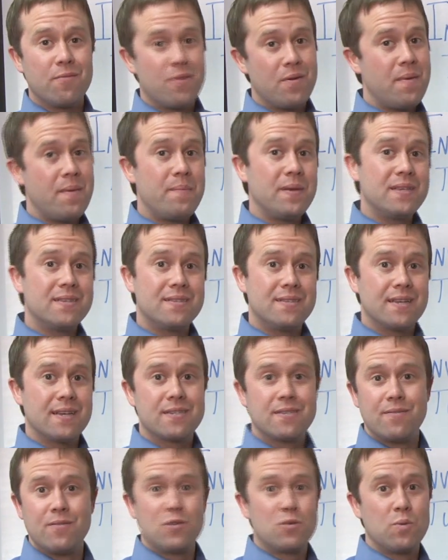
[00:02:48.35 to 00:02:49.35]
when maybe
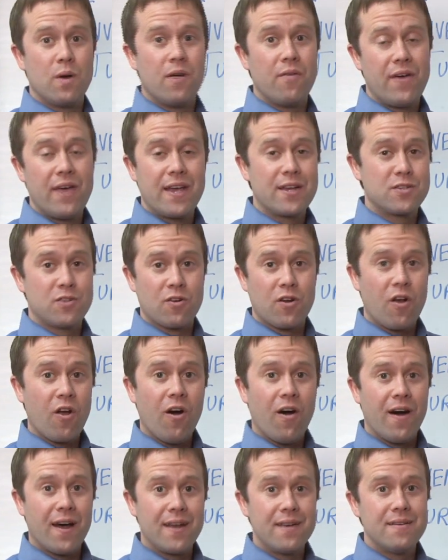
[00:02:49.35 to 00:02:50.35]
6 of the 12 eggs are
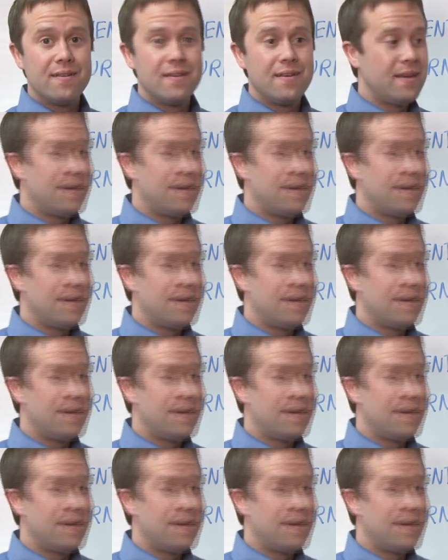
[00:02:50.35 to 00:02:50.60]
gone,